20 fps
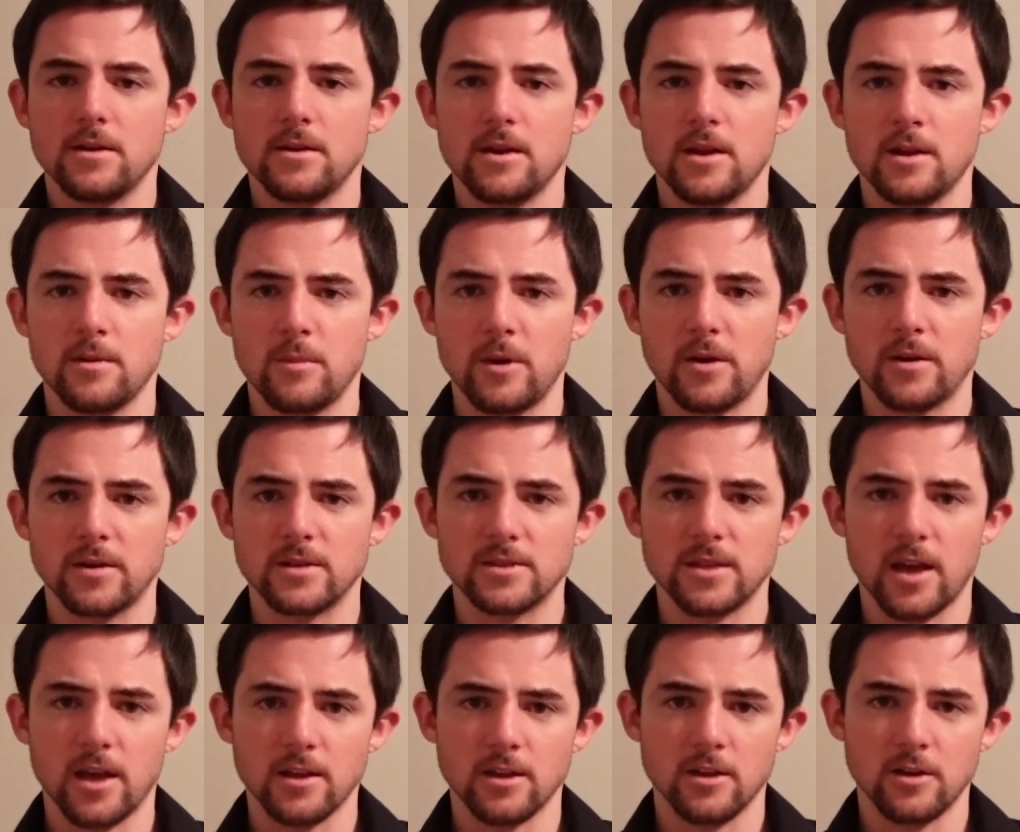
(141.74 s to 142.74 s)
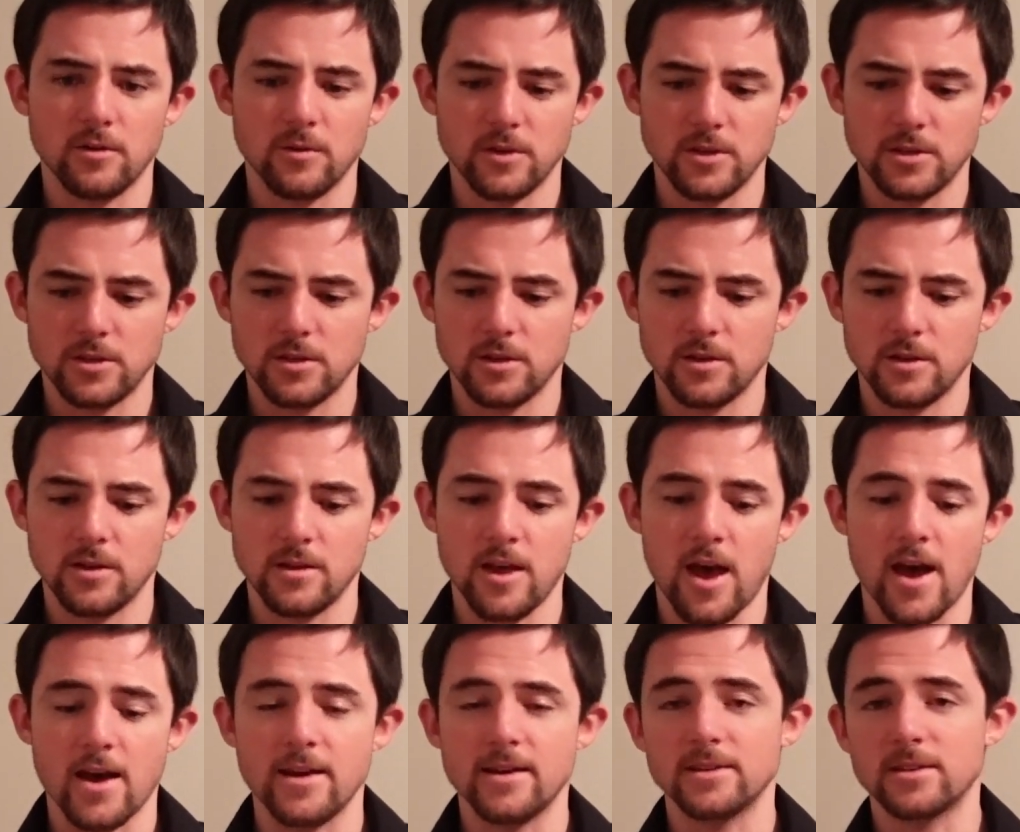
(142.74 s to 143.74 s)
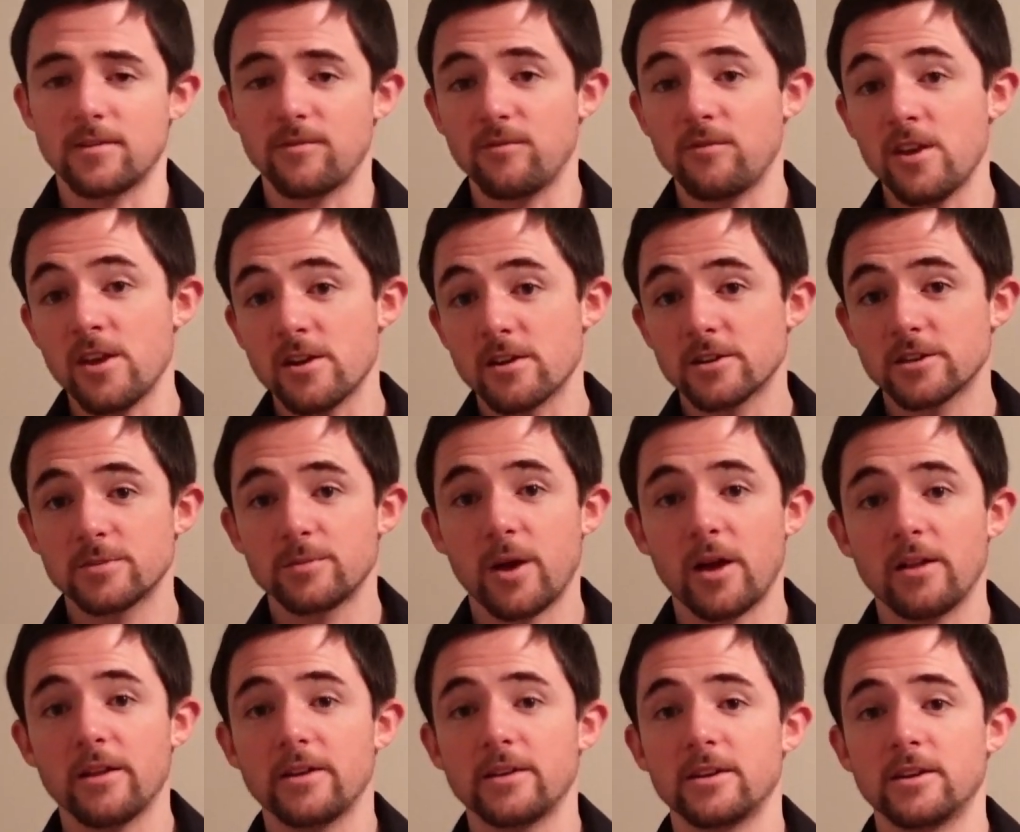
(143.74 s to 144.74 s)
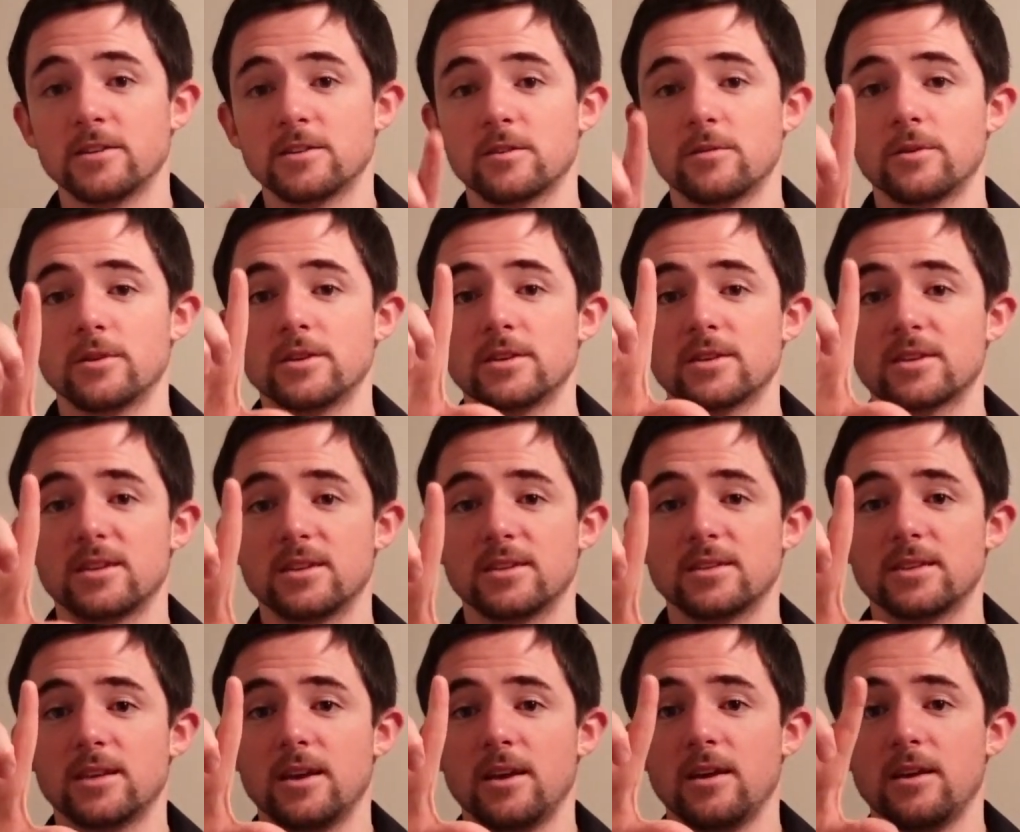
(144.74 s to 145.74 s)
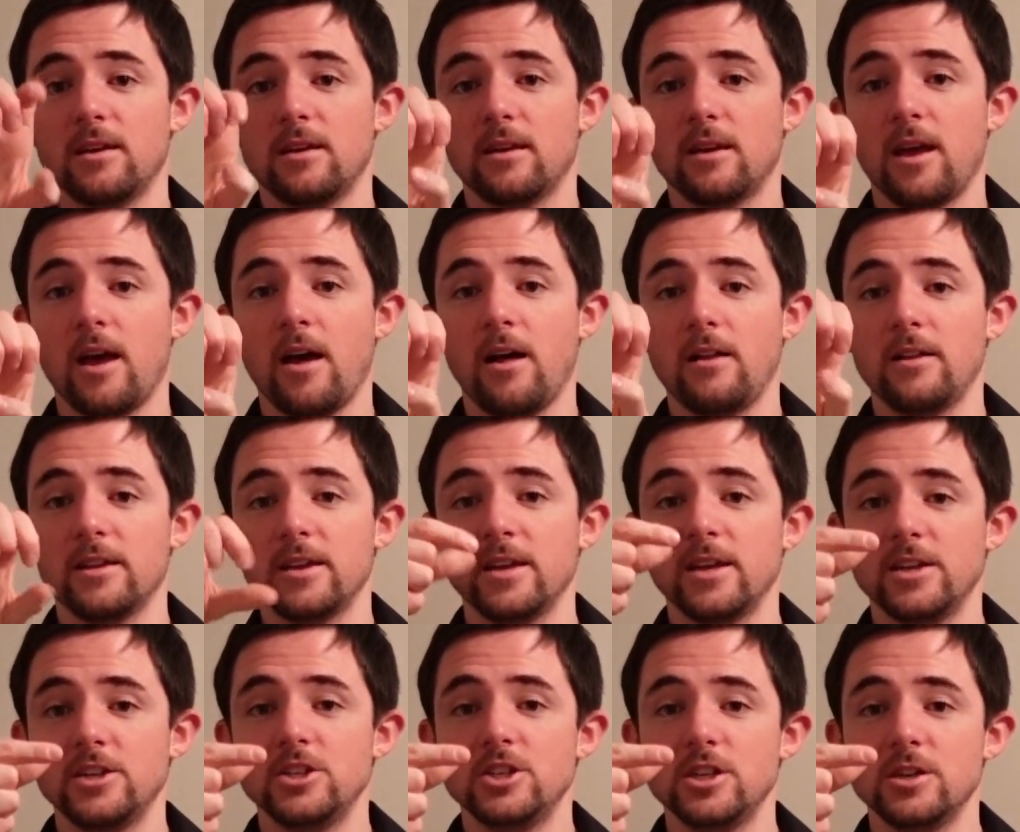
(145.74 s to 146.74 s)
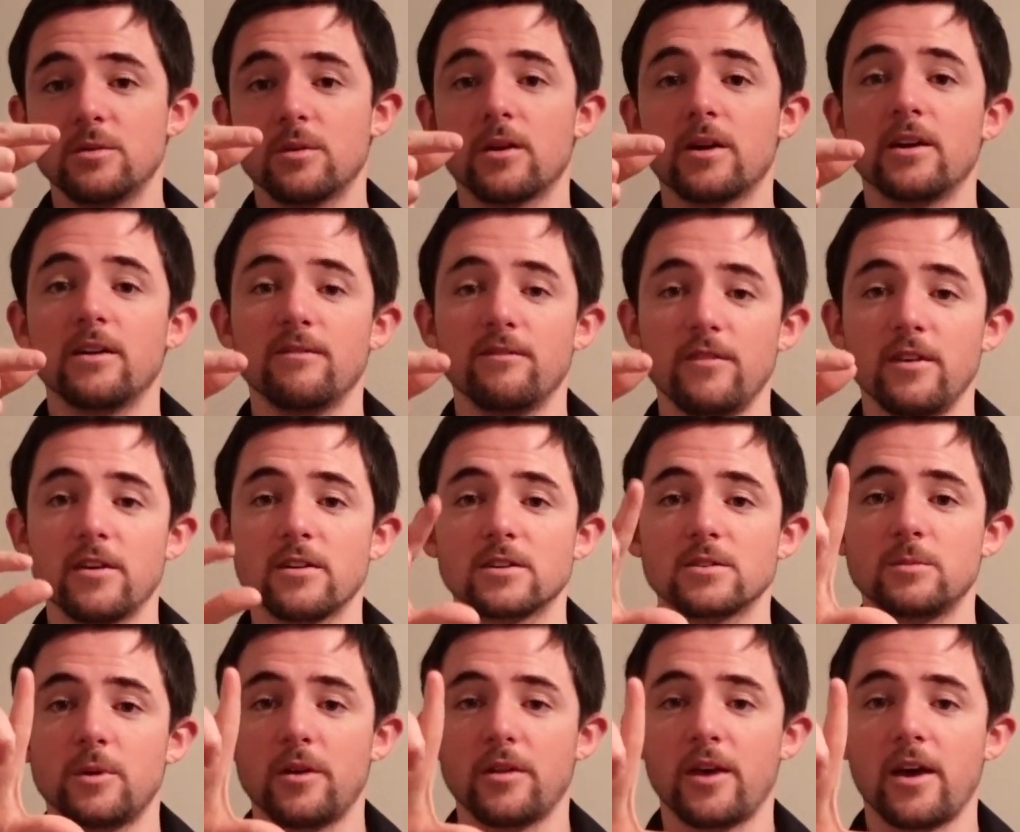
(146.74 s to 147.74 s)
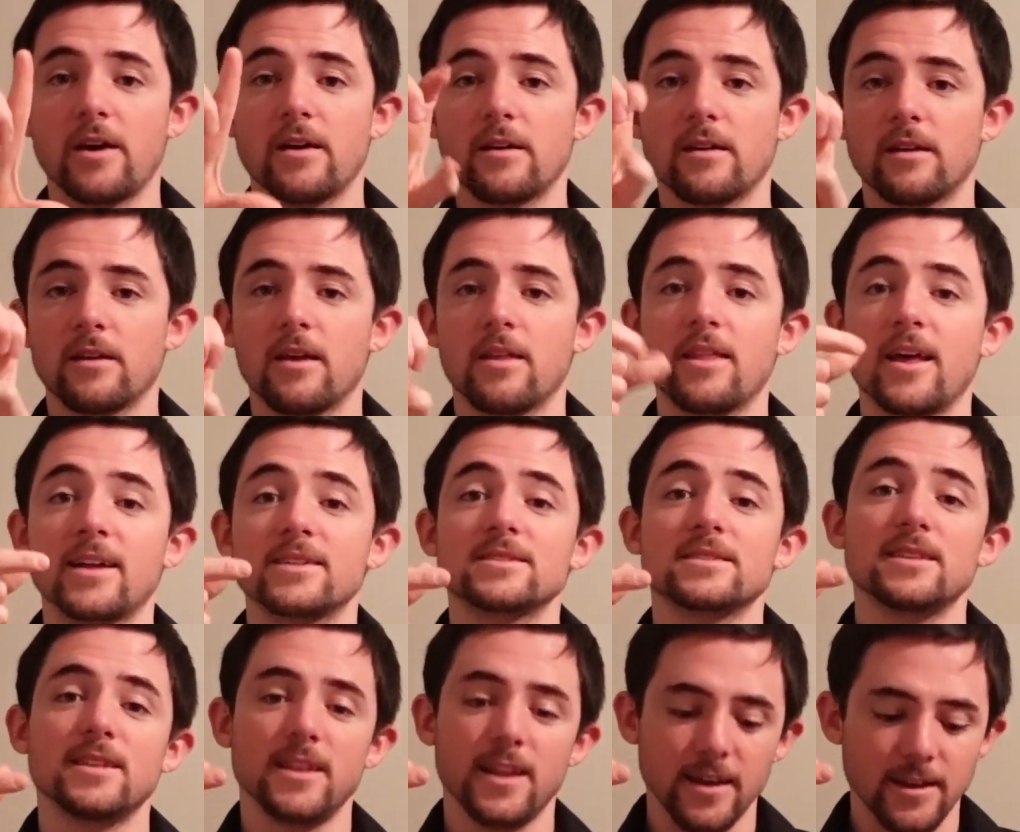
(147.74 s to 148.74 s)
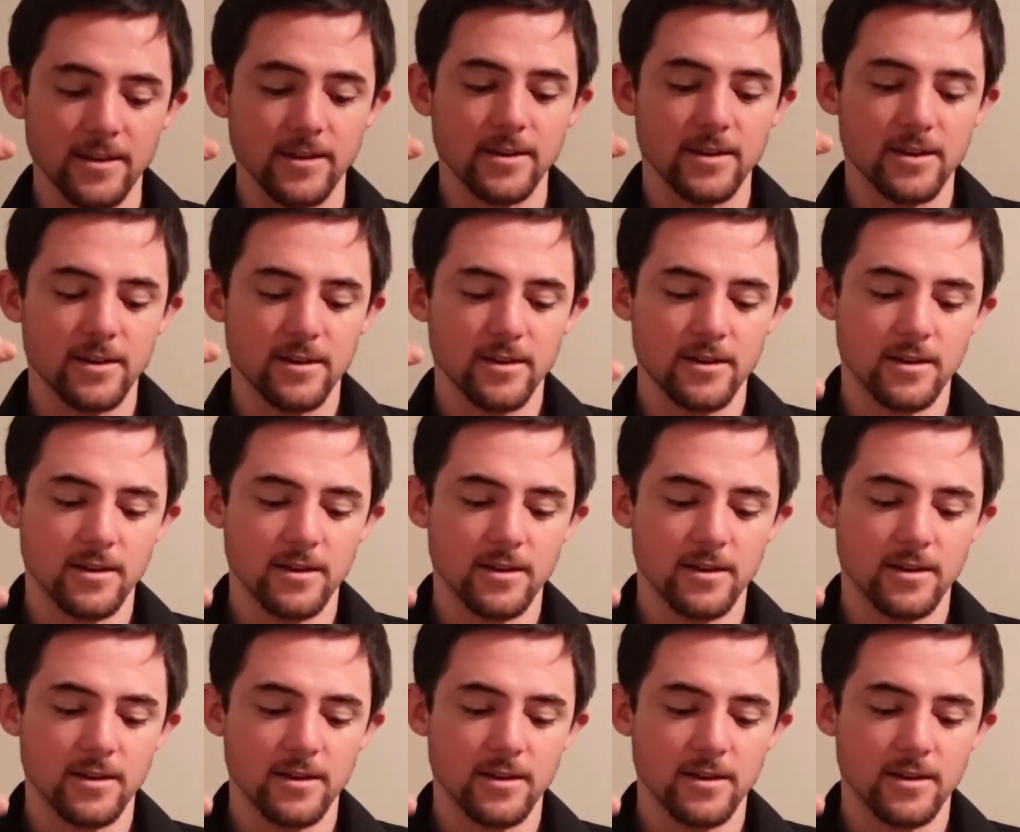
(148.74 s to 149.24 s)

in American Sign Language that isn't finger spelling, and so we're just going to say L-E-G. We're going to fingerspell that. That's leg.